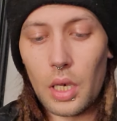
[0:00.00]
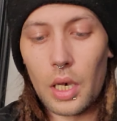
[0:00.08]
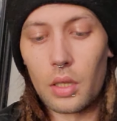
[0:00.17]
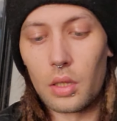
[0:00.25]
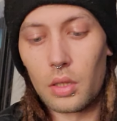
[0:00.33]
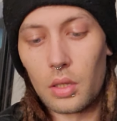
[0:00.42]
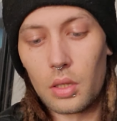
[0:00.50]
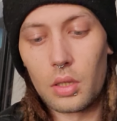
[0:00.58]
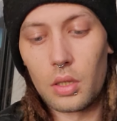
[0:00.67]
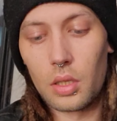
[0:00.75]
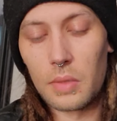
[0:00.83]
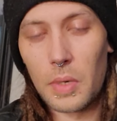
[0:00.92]
and
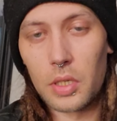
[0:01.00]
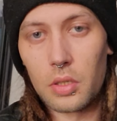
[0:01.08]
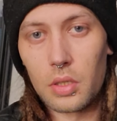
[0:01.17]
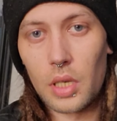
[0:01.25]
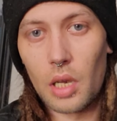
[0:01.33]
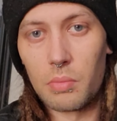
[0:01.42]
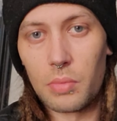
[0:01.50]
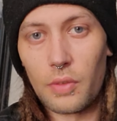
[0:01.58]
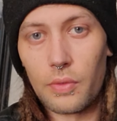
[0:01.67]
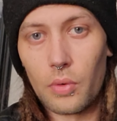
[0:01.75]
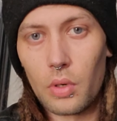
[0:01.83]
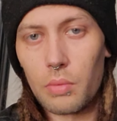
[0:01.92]
the dimensions down
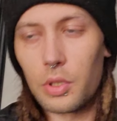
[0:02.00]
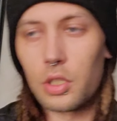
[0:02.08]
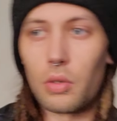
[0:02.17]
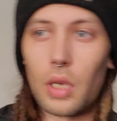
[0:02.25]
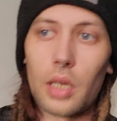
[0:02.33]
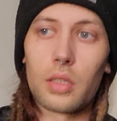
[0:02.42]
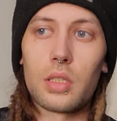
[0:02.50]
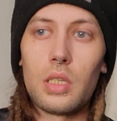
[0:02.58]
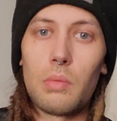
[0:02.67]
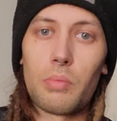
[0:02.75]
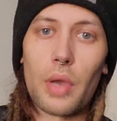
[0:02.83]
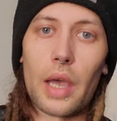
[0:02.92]
before, which you can't
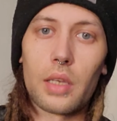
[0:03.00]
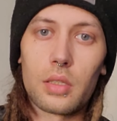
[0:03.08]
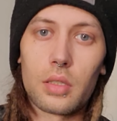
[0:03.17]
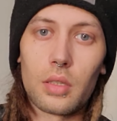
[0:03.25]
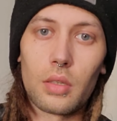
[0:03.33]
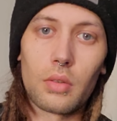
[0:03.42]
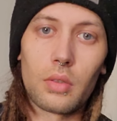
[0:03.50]
see past.